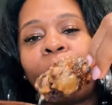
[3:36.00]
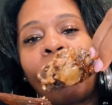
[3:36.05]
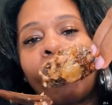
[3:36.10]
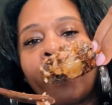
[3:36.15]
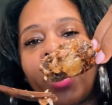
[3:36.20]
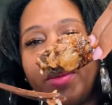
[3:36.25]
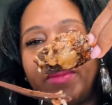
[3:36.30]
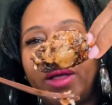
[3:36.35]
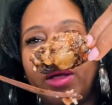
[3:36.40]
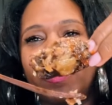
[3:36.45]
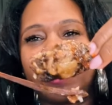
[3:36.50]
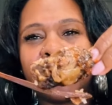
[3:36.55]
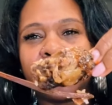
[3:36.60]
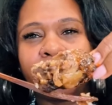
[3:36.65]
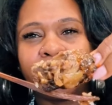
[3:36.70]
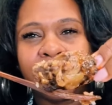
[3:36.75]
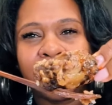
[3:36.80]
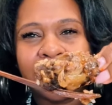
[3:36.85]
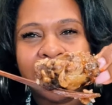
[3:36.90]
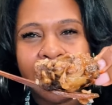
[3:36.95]
Anybody want some
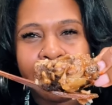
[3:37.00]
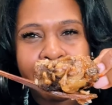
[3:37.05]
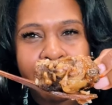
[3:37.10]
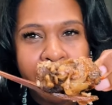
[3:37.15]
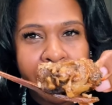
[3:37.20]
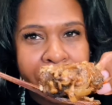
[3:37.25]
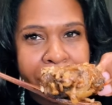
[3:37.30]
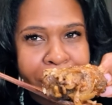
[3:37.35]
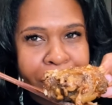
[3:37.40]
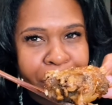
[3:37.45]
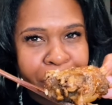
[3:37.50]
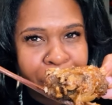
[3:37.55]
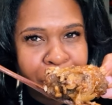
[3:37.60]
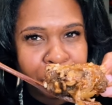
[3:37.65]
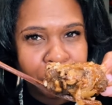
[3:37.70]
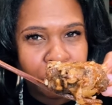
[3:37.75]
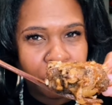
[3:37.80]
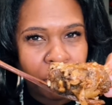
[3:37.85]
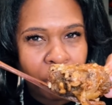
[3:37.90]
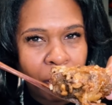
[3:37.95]
of this neck bone?
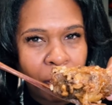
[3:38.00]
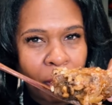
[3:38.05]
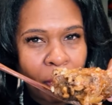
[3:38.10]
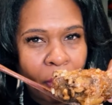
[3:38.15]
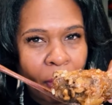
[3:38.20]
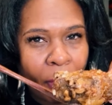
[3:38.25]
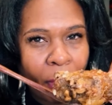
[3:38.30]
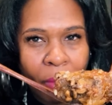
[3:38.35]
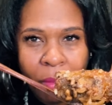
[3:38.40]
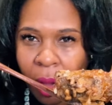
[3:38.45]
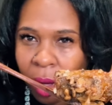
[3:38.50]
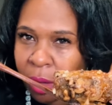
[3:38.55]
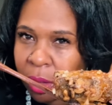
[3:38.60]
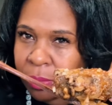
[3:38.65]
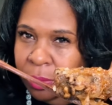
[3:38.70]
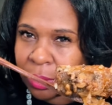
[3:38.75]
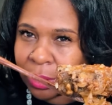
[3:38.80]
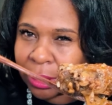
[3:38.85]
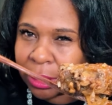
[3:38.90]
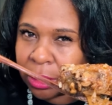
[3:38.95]
Come
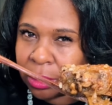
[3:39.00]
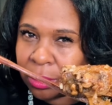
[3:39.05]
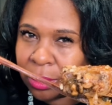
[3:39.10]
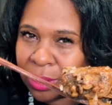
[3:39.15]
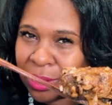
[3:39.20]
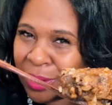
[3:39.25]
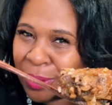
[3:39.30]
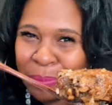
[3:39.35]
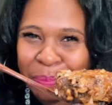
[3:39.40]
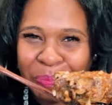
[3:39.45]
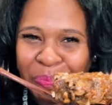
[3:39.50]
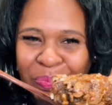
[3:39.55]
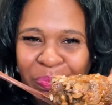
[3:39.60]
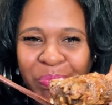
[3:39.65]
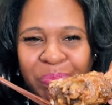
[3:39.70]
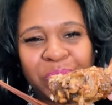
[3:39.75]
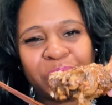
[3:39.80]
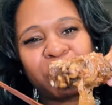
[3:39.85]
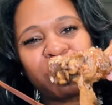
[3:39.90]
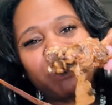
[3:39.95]
on, get you
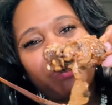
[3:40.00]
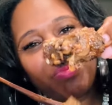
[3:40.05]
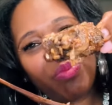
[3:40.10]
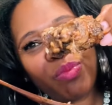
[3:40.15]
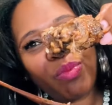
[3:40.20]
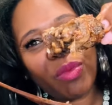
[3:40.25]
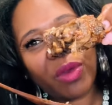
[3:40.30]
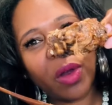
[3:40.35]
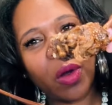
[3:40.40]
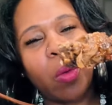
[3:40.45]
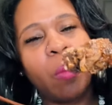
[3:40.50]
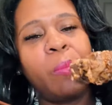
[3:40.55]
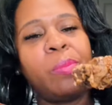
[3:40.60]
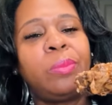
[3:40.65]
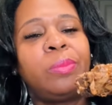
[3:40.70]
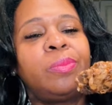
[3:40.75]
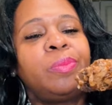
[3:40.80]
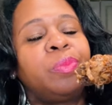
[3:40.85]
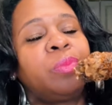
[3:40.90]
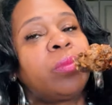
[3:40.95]
some.